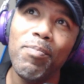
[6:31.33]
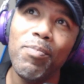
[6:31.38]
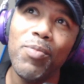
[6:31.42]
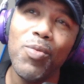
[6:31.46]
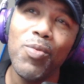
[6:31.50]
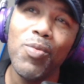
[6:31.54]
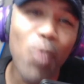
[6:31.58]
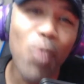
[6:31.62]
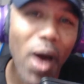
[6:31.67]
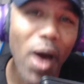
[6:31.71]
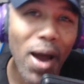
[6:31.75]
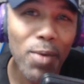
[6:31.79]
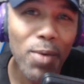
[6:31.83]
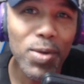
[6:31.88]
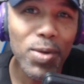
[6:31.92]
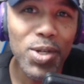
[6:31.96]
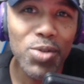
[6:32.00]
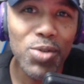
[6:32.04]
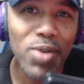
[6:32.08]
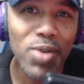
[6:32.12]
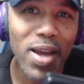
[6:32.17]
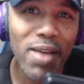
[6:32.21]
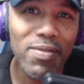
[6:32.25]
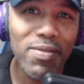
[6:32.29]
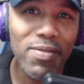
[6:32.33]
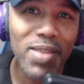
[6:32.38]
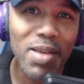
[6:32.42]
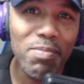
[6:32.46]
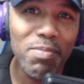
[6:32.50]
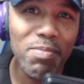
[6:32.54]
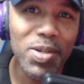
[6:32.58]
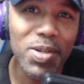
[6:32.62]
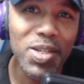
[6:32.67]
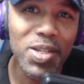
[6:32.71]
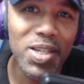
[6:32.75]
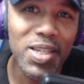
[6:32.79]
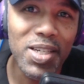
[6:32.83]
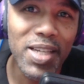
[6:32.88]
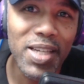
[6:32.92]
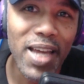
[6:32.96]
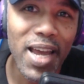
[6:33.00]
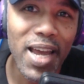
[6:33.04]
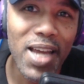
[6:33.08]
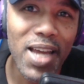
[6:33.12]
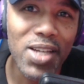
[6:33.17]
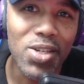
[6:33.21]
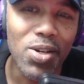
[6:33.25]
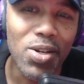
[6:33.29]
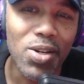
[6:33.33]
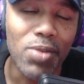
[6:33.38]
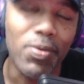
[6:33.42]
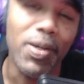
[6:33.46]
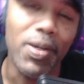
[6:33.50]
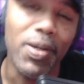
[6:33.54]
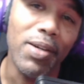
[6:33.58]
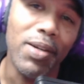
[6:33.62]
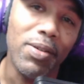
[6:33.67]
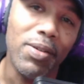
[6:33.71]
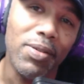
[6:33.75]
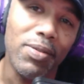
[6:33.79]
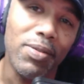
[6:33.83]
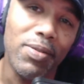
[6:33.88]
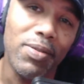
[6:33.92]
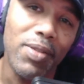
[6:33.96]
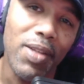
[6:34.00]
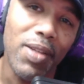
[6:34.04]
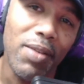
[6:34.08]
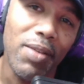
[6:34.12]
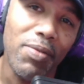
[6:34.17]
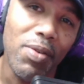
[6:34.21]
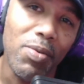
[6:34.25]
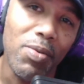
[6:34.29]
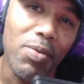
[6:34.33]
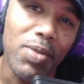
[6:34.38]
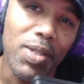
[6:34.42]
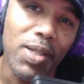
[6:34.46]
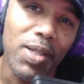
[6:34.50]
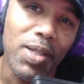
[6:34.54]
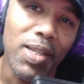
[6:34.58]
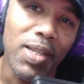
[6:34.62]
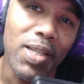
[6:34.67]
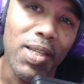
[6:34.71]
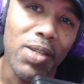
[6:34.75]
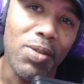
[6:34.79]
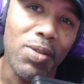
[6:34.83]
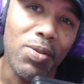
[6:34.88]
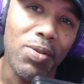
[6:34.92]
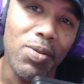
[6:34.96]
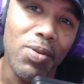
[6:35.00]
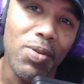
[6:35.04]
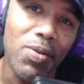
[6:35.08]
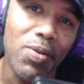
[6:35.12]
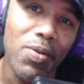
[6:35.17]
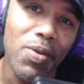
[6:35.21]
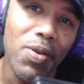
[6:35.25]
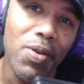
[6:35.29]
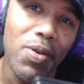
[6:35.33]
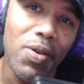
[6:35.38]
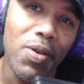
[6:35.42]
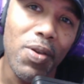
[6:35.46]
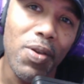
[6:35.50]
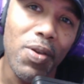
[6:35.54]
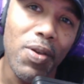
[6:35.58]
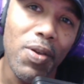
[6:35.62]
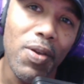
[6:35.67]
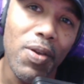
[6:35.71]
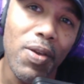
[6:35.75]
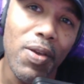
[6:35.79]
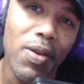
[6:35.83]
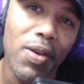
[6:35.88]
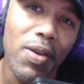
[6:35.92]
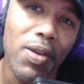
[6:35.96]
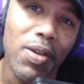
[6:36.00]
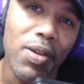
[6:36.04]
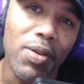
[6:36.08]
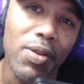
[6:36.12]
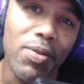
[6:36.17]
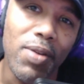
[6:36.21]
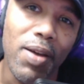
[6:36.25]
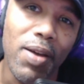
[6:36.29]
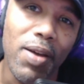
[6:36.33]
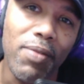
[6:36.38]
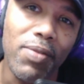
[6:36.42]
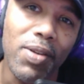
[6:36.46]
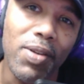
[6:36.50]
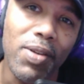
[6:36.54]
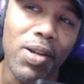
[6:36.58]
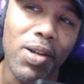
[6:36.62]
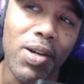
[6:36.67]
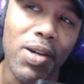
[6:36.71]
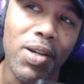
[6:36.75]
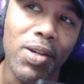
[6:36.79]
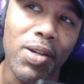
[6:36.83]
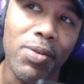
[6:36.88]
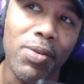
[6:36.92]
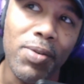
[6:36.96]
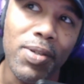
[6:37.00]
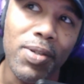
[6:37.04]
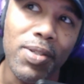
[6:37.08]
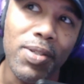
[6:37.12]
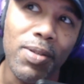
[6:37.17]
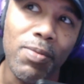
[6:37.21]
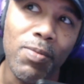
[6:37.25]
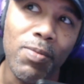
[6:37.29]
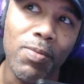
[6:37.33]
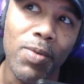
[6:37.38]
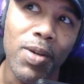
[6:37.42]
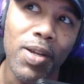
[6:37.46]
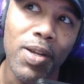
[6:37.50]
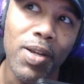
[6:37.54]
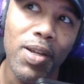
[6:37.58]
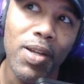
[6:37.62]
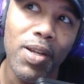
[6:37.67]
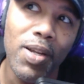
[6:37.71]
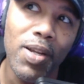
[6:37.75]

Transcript: Why would you have that much in cash? Well, if it was illegal, you'd have to launder it some way.